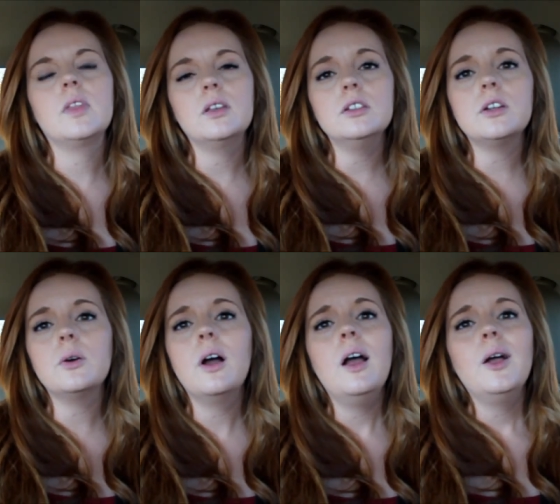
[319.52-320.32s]
You
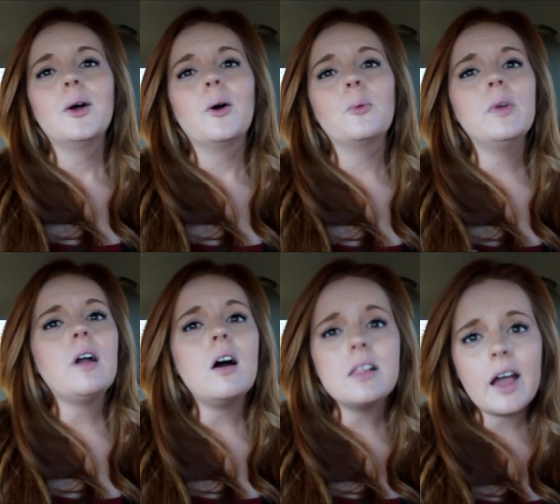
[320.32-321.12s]
know, we
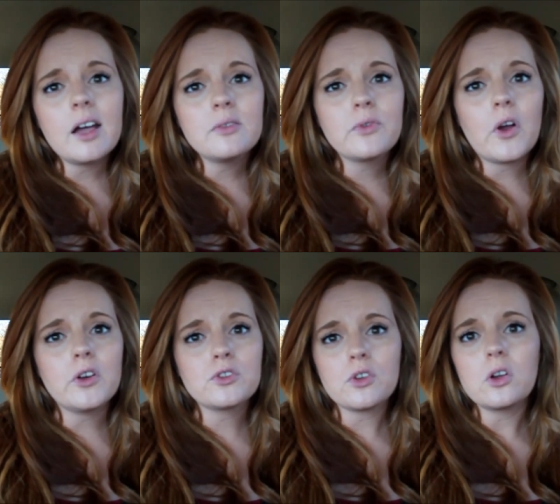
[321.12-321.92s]
all have
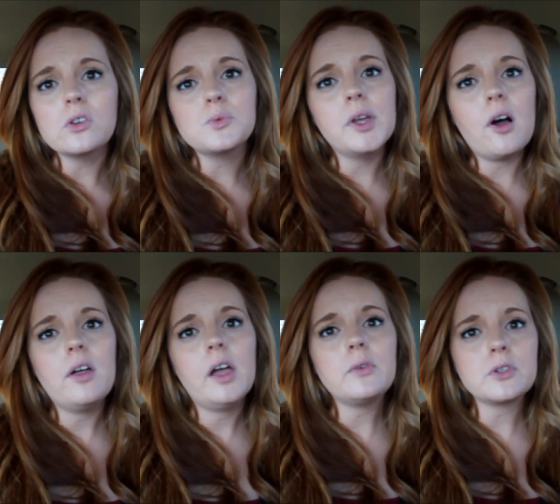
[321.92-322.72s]
our struggles, we
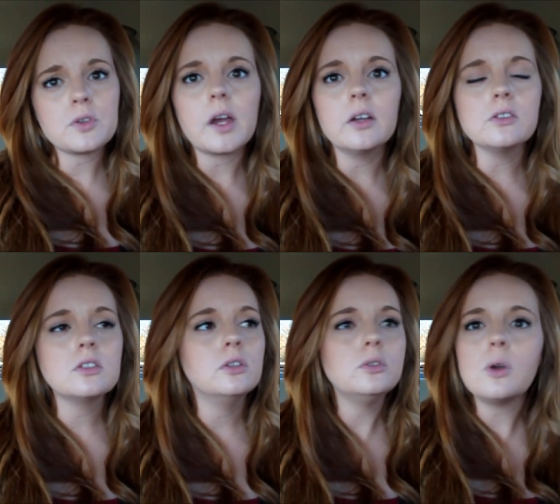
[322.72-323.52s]
all have our
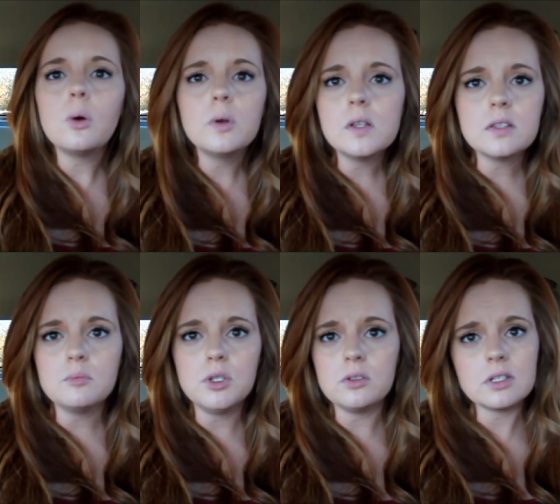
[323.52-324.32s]
trials. No one is
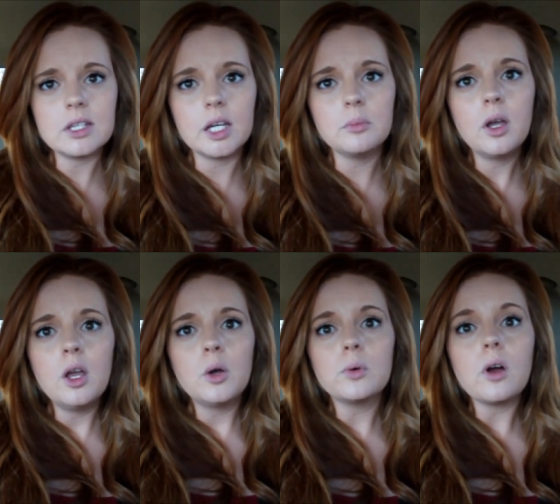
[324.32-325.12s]
immune to them.
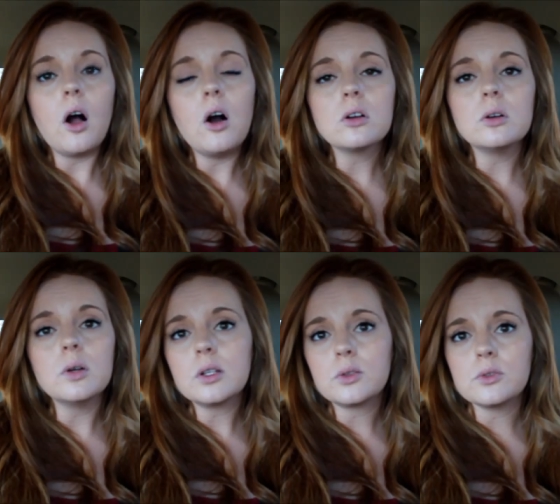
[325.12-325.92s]
We're all
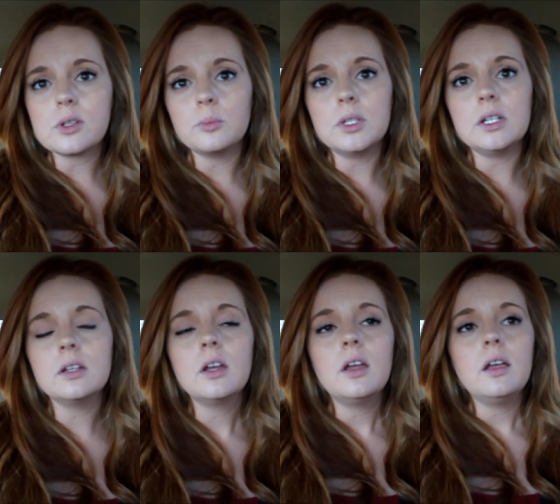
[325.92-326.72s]
going through
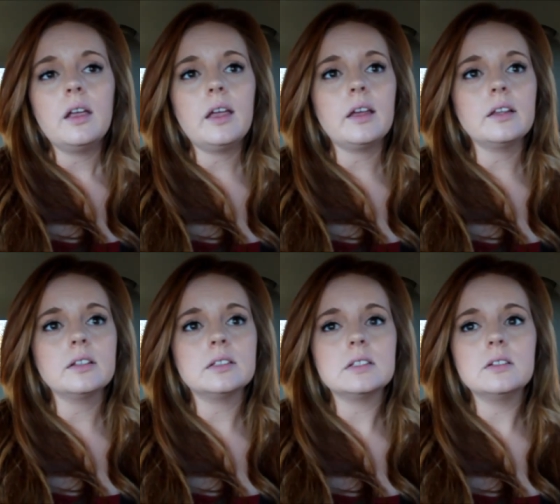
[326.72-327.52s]
something.
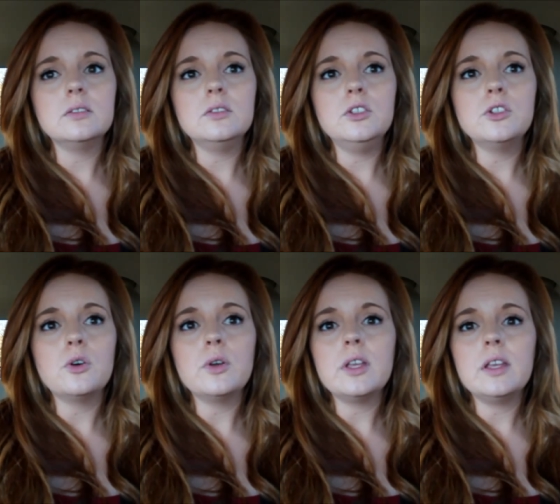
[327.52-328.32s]
And, you
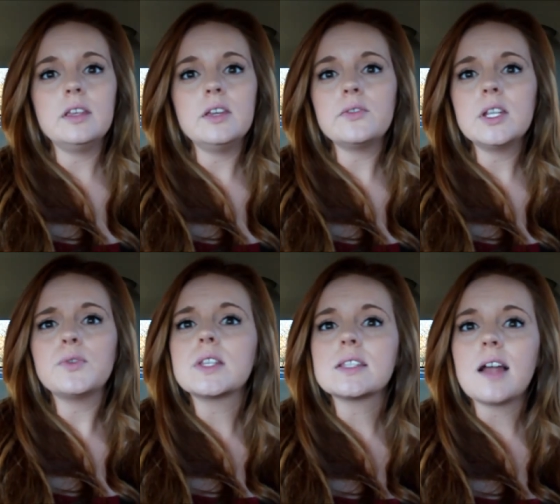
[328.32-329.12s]
know, even
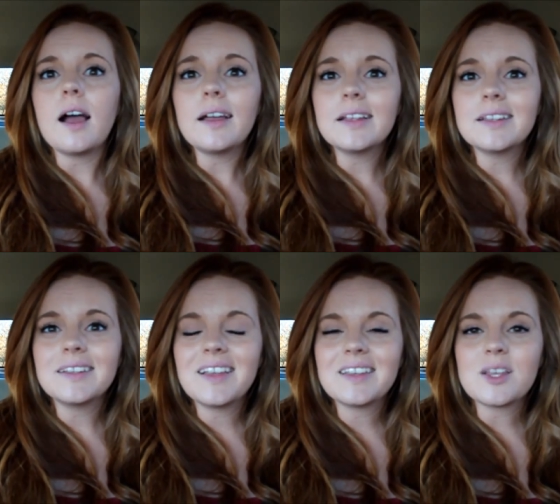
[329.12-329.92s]
if it's not
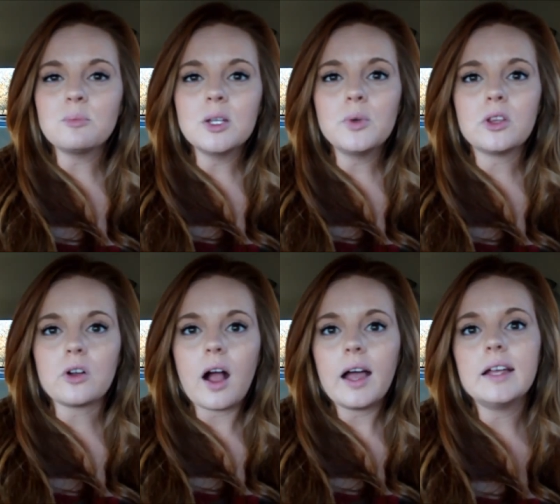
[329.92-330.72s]
something with
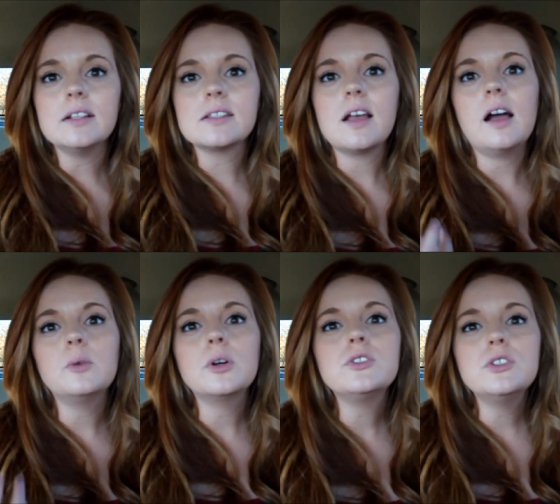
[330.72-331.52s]
your eyes, I
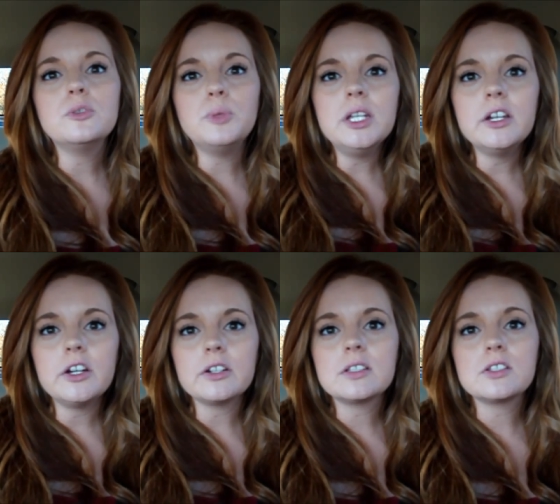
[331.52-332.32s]
want you to be
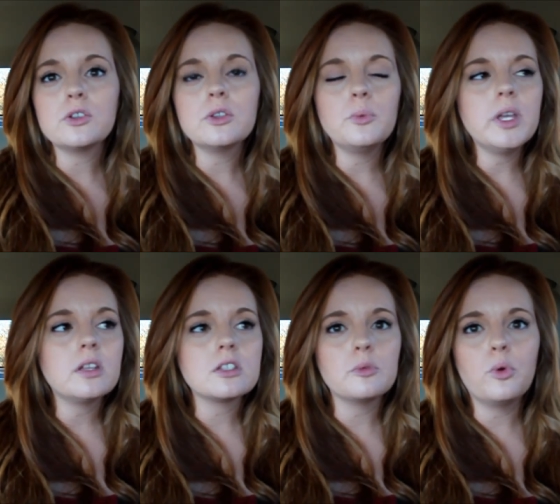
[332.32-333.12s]
here so that we
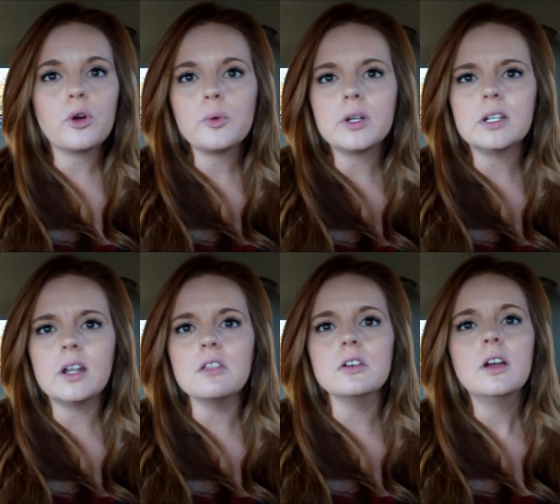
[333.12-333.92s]
can support one
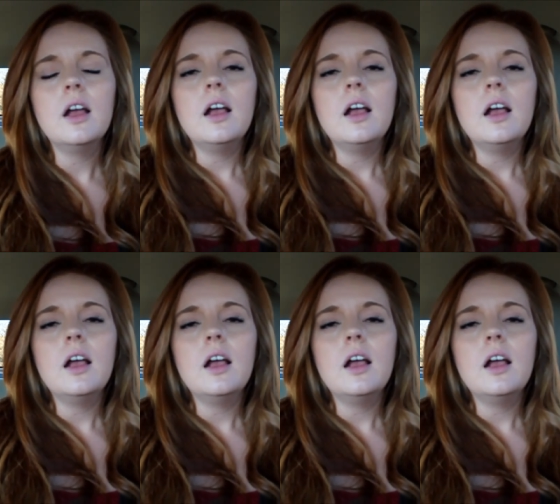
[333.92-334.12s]
another.